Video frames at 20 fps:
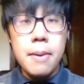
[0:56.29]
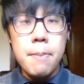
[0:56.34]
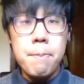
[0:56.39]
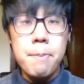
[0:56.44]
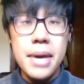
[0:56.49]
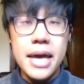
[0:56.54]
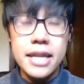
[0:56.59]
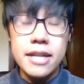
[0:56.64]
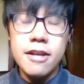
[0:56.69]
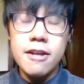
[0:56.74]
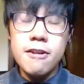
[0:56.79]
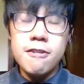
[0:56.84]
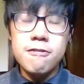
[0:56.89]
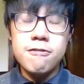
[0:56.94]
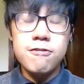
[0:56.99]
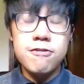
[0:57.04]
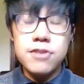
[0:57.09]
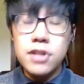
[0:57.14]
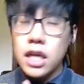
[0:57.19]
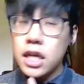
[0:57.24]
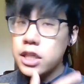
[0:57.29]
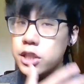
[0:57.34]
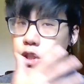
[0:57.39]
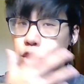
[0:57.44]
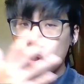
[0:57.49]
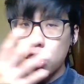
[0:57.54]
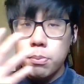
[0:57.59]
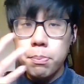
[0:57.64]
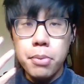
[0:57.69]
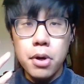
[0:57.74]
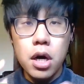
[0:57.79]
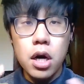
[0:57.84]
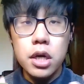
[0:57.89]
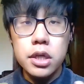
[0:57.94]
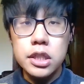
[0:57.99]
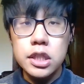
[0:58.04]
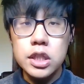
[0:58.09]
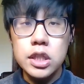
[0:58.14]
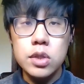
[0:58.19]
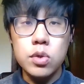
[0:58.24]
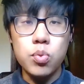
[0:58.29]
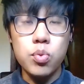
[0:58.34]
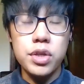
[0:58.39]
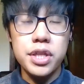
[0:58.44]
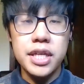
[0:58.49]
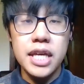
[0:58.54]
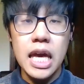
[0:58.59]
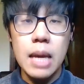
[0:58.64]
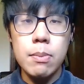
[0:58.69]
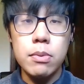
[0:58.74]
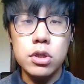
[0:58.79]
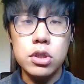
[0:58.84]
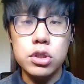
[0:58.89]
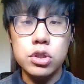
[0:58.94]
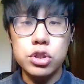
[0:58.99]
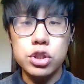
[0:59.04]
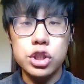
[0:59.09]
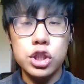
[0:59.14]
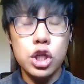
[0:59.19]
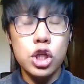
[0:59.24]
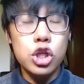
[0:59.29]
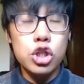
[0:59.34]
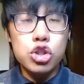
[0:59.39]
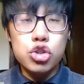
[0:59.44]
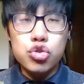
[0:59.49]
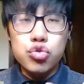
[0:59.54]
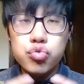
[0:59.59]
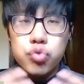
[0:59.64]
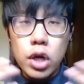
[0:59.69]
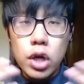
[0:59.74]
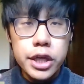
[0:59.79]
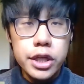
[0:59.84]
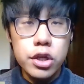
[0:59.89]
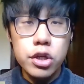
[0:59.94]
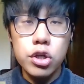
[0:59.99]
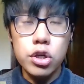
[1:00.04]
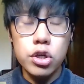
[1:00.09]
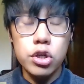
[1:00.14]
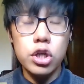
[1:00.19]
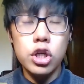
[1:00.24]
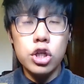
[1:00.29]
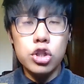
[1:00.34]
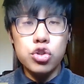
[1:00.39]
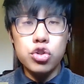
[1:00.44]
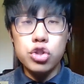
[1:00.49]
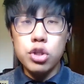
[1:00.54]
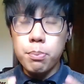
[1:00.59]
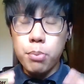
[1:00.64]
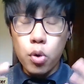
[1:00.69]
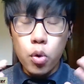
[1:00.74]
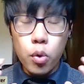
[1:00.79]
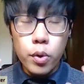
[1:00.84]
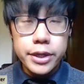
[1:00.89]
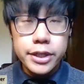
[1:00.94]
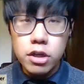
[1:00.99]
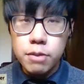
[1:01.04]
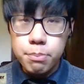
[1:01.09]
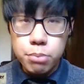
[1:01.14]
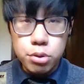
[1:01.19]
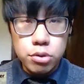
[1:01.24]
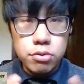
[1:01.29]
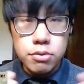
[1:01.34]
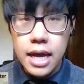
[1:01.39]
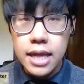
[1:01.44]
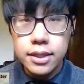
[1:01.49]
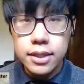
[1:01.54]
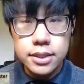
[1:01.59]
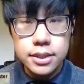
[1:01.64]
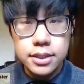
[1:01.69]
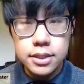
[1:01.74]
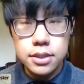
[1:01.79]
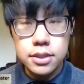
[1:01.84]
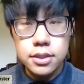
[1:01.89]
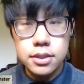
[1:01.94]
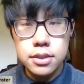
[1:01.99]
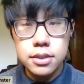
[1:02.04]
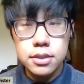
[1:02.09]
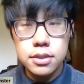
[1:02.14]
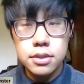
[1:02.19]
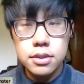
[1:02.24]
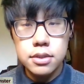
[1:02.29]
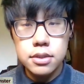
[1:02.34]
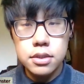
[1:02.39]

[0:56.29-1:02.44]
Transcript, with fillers: MET floods her body with chemicals drugging her to the point of paralysis.